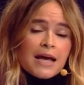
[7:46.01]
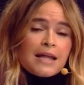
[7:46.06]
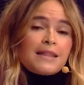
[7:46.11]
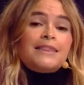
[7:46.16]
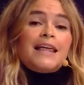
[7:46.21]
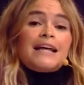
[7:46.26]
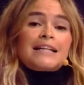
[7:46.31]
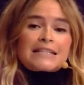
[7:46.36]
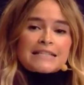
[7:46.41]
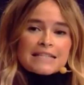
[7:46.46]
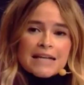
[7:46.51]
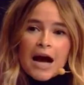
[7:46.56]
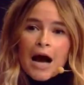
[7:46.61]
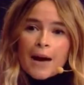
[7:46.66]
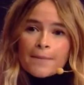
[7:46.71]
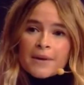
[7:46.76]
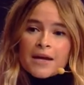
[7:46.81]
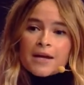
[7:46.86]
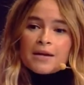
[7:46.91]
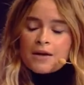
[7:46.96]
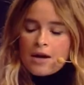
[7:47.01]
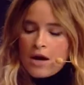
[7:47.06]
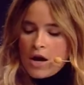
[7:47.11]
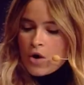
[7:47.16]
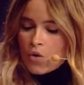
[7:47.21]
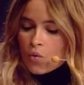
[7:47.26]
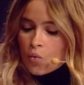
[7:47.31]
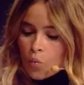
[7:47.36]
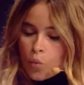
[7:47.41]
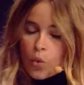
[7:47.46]
that's coming
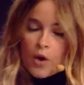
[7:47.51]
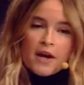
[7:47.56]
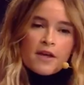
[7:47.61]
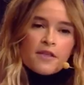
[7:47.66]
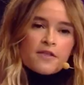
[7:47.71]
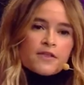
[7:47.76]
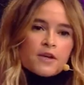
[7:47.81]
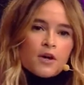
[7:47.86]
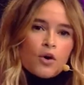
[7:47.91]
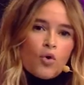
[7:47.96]
with